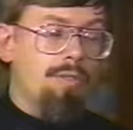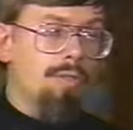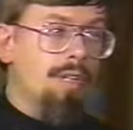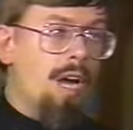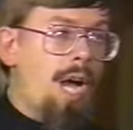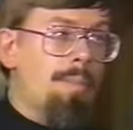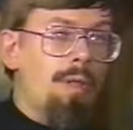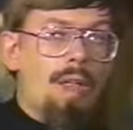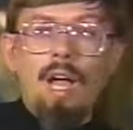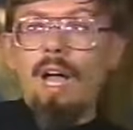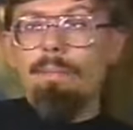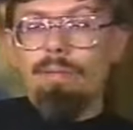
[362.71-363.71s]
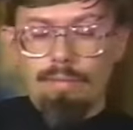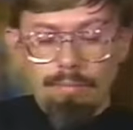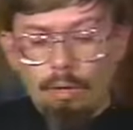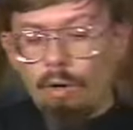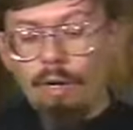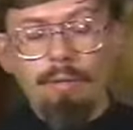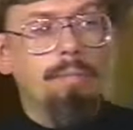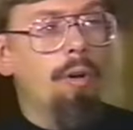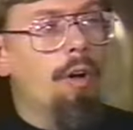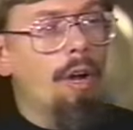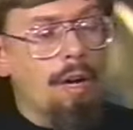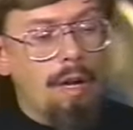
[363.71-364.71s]
to gobble up more and
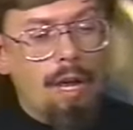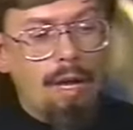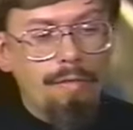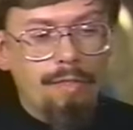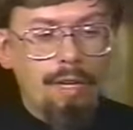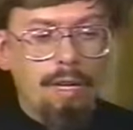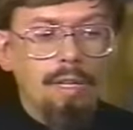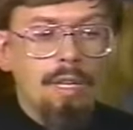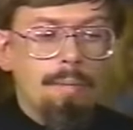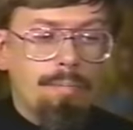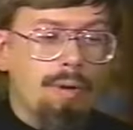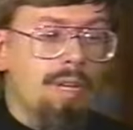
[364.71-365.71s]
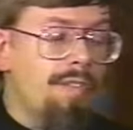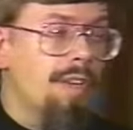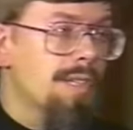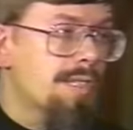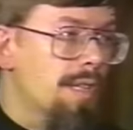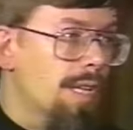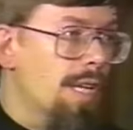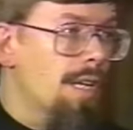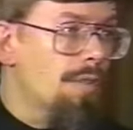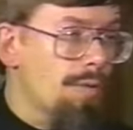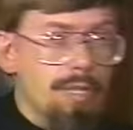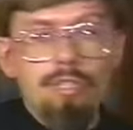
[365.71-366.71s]
more of the previously
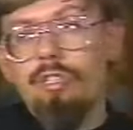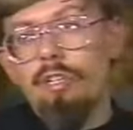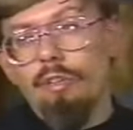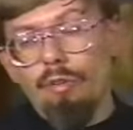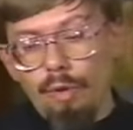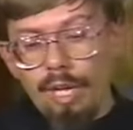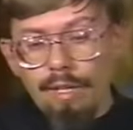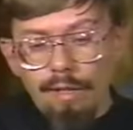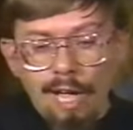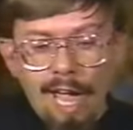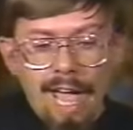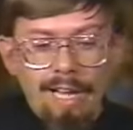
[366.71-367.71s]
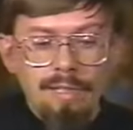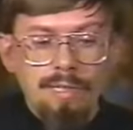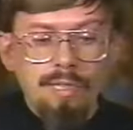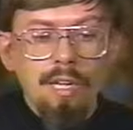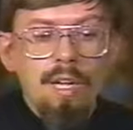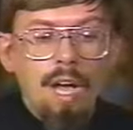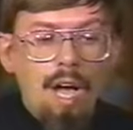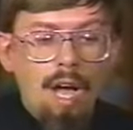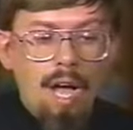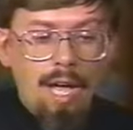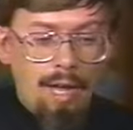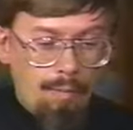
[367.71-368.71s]
Christian Greek lands
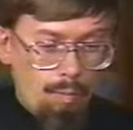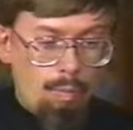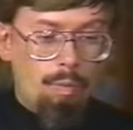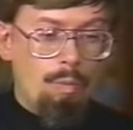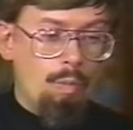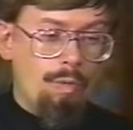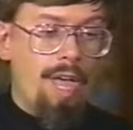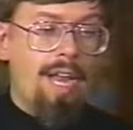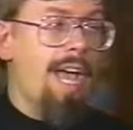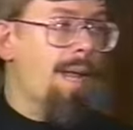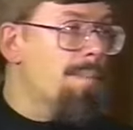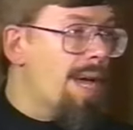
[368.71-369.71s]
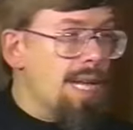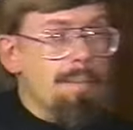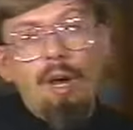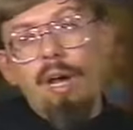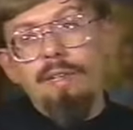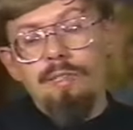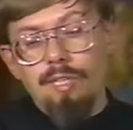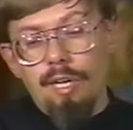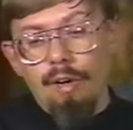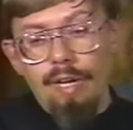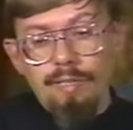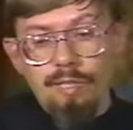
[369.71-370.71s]
that had many
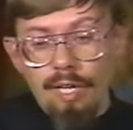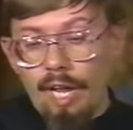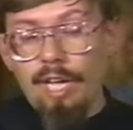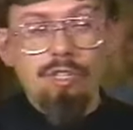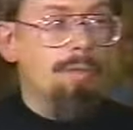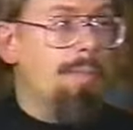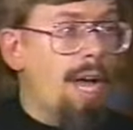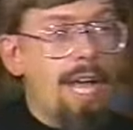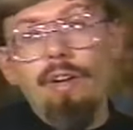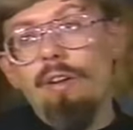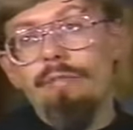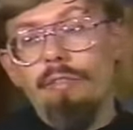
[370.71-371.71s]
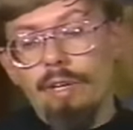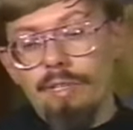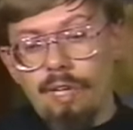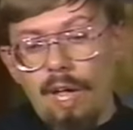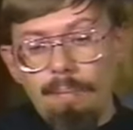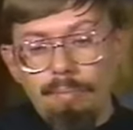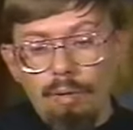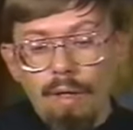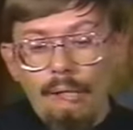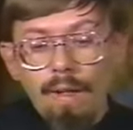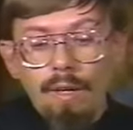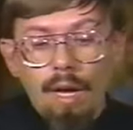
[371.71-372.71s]
monasteries in Asia Minor, for example,
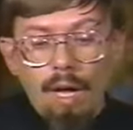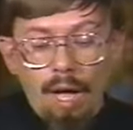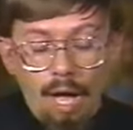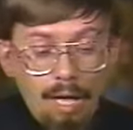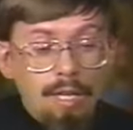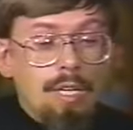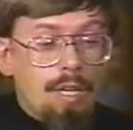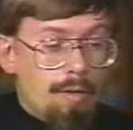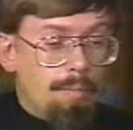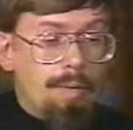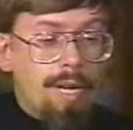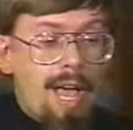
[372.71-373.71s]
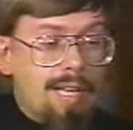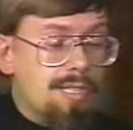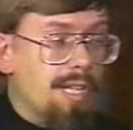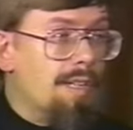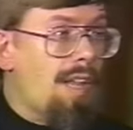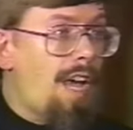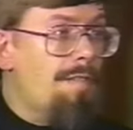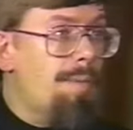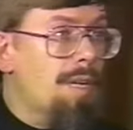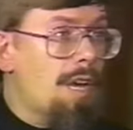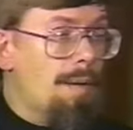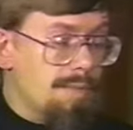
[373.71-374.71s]
monastic life
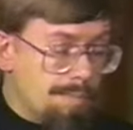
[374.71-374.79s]
becomes